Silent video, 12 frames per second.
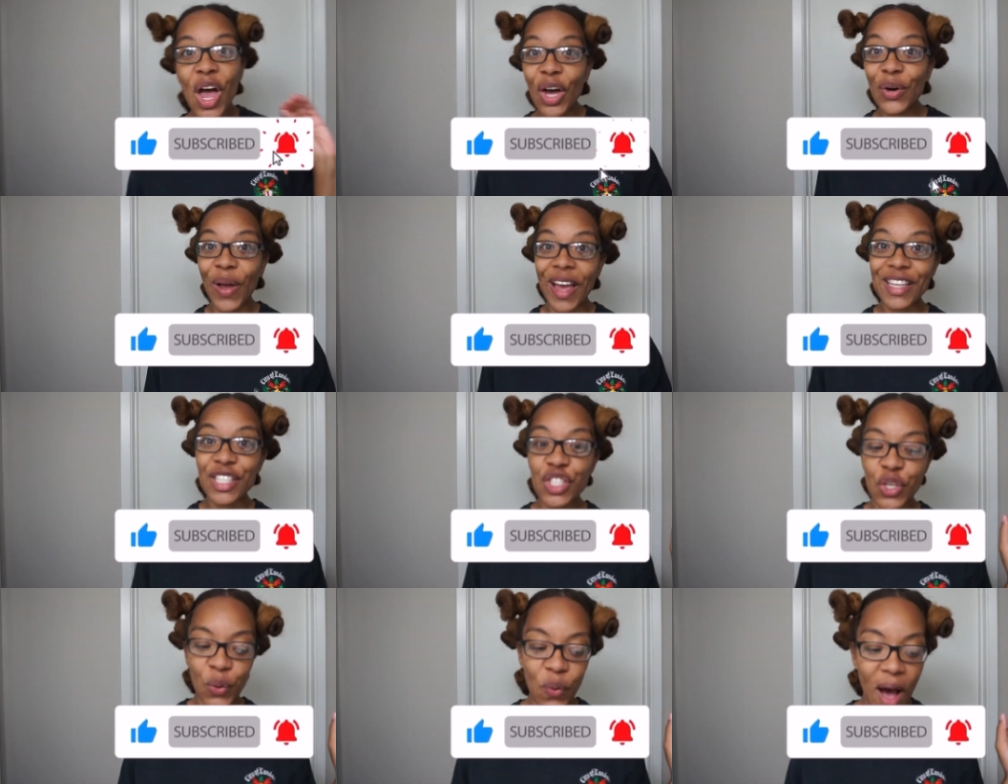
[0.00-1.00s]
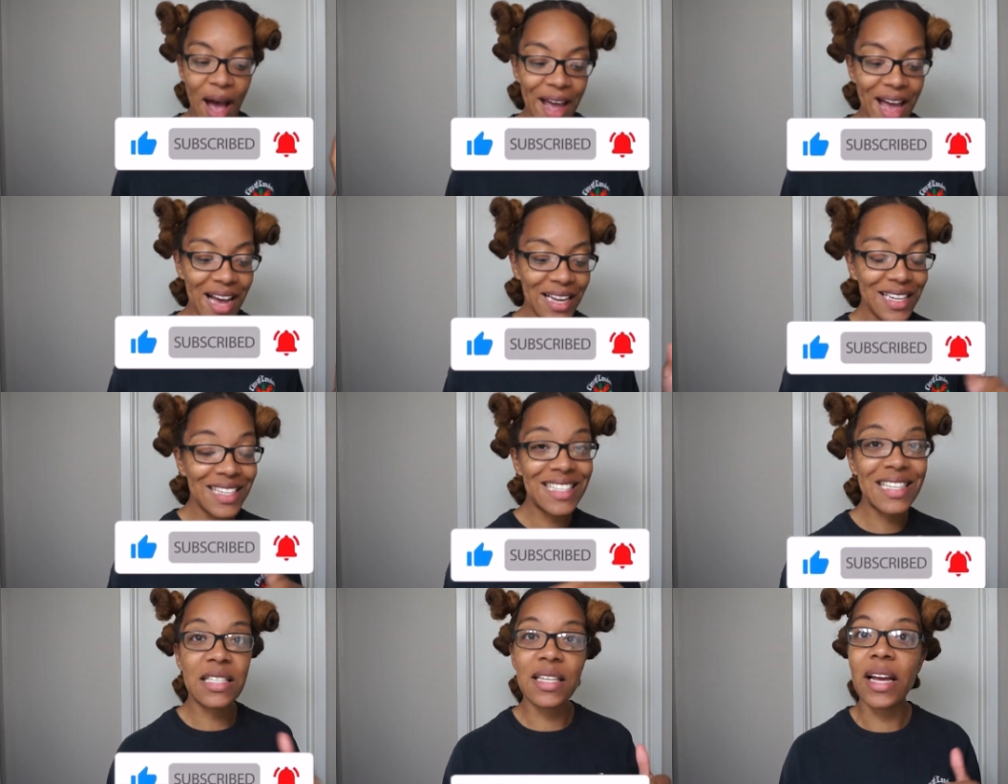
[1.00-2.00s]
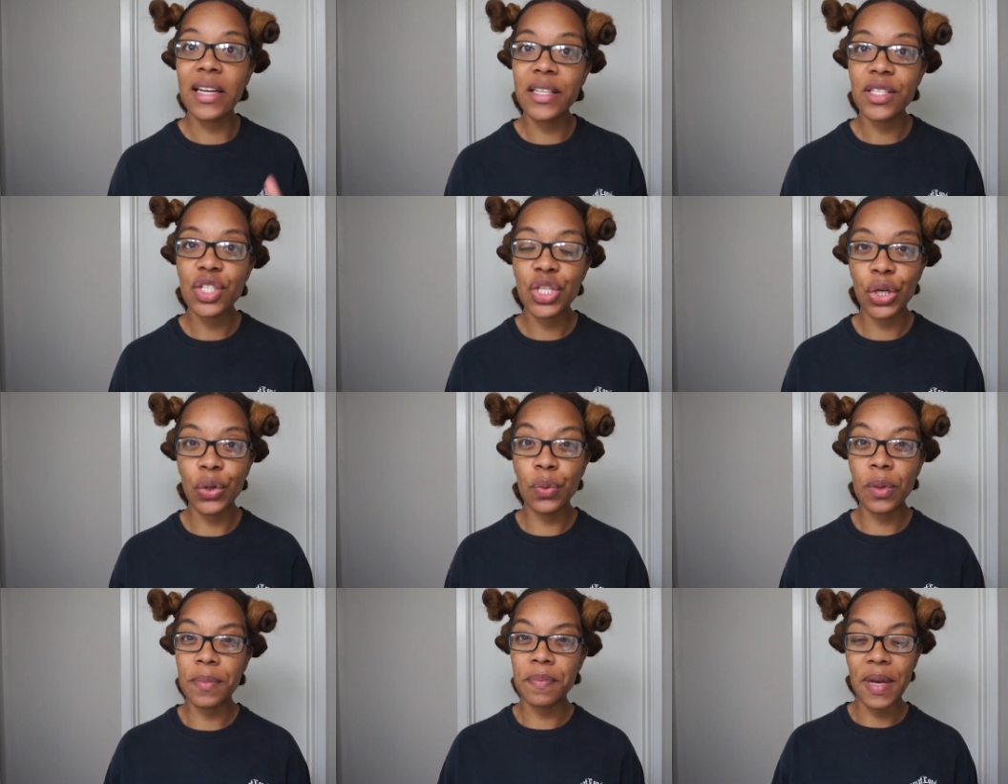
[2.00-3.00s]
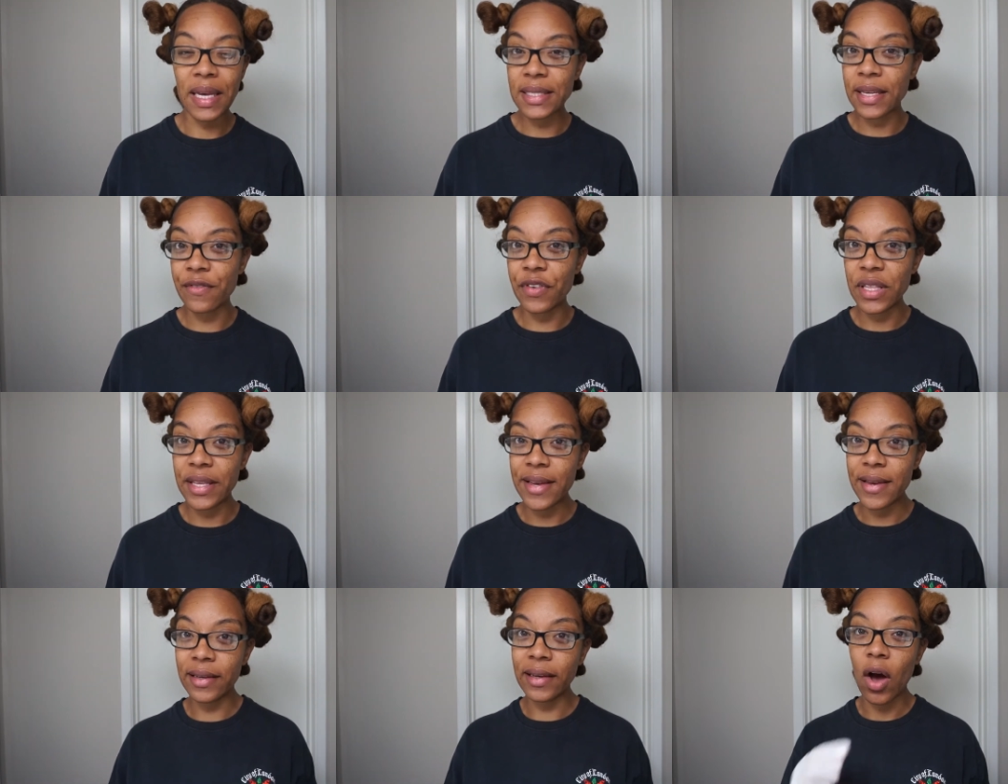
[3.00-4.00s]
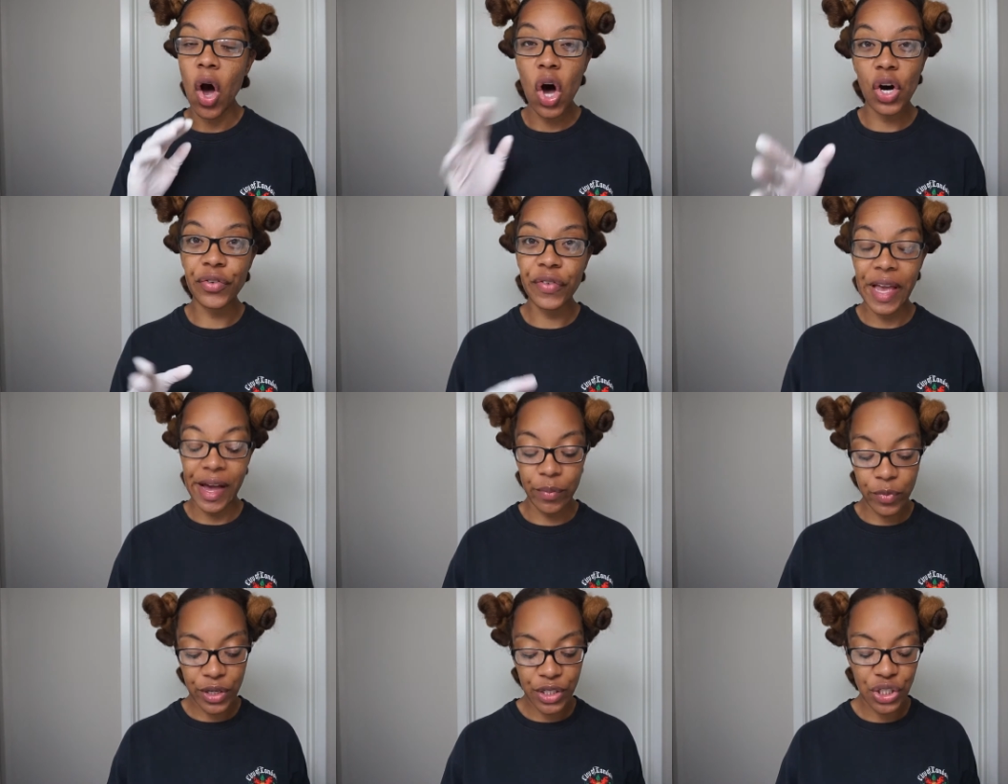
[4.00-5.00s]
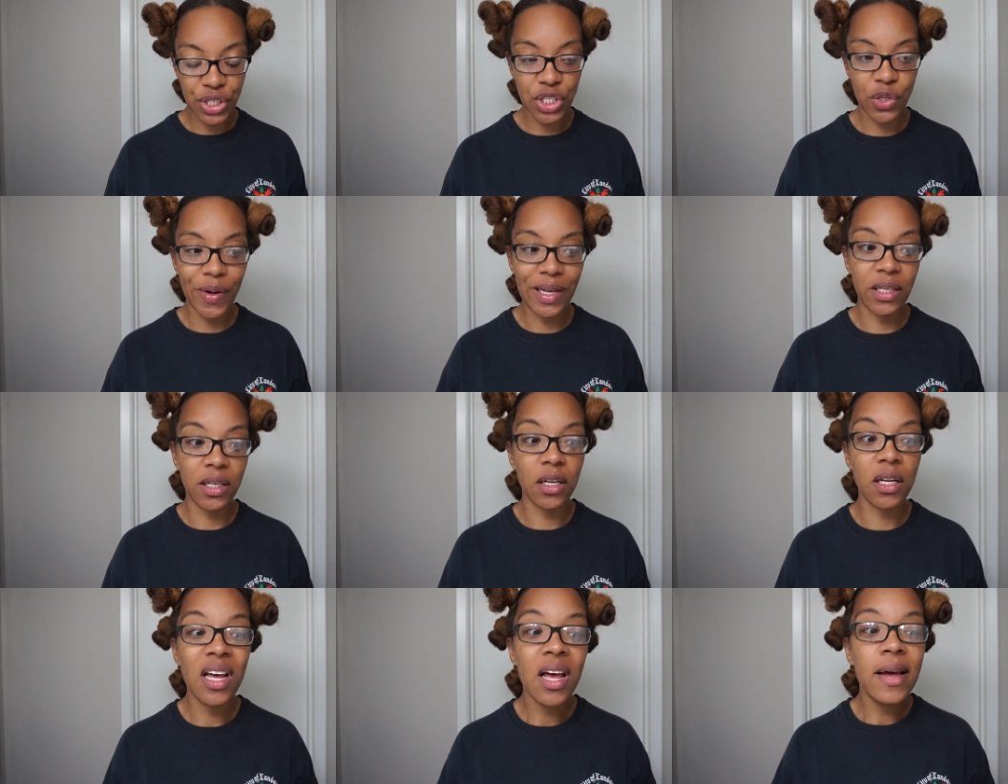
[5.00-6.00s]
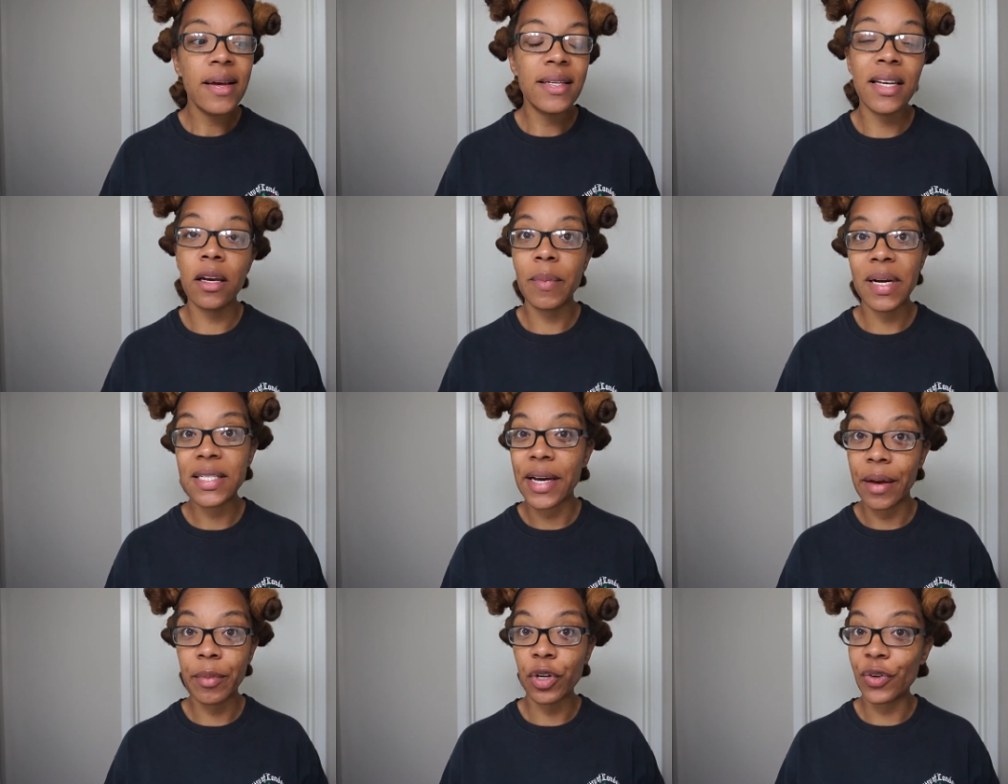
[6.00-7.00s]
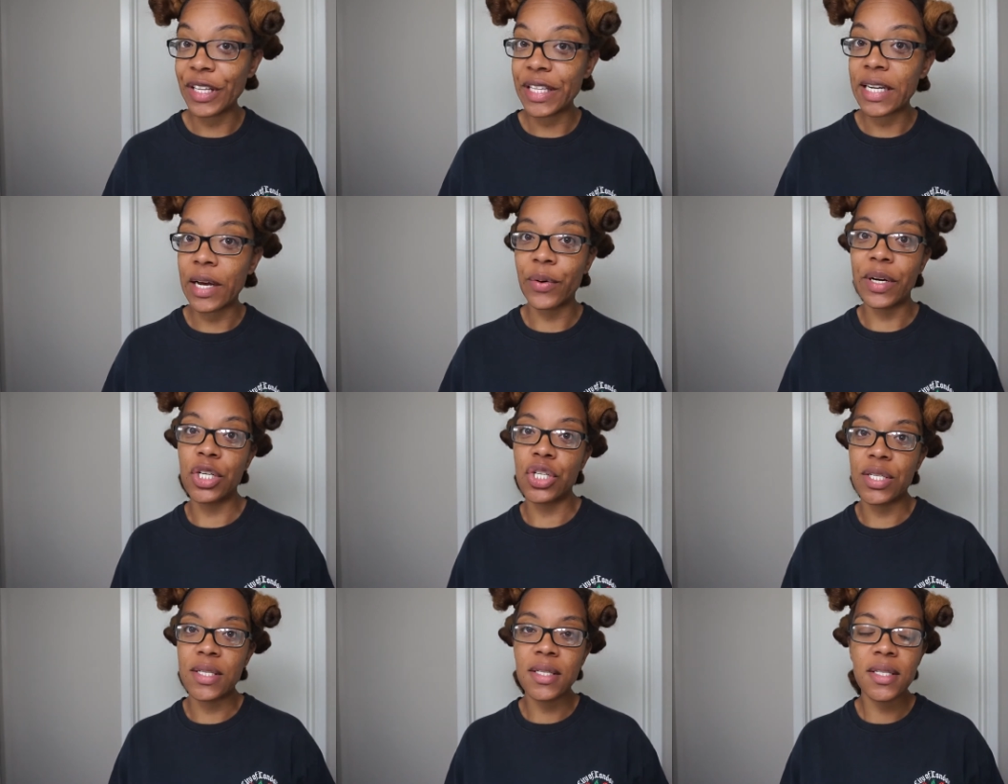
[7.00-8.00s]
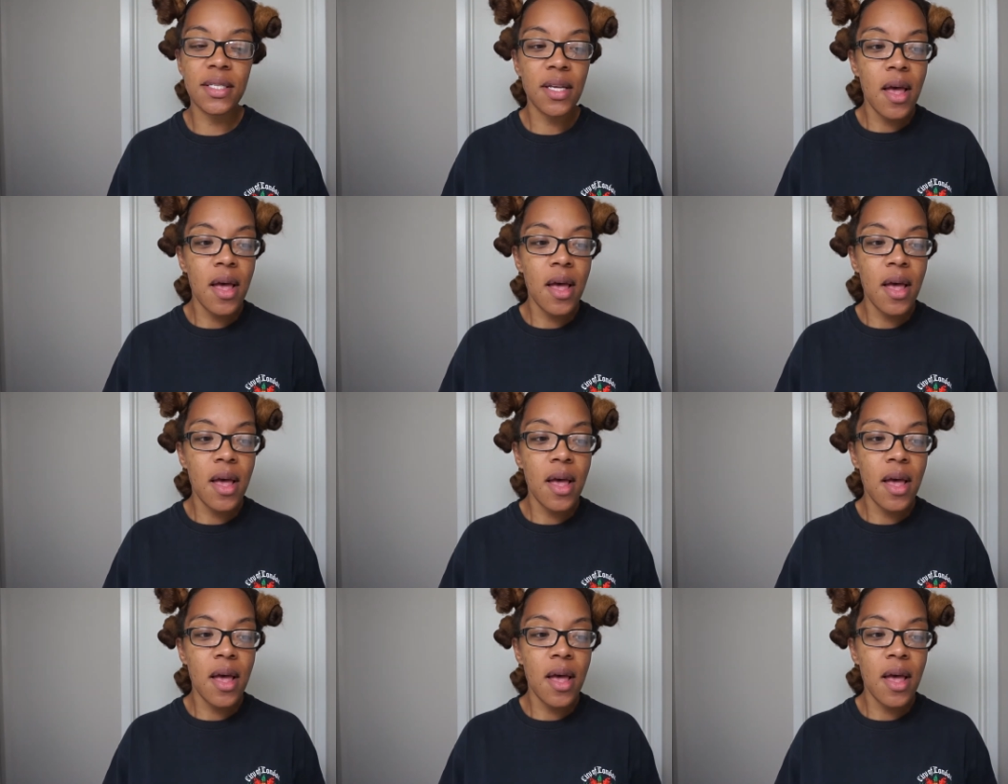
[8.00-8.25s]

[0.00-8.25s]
Okay, so I had decided to mix everything off camera just so I could take my time and read the directions.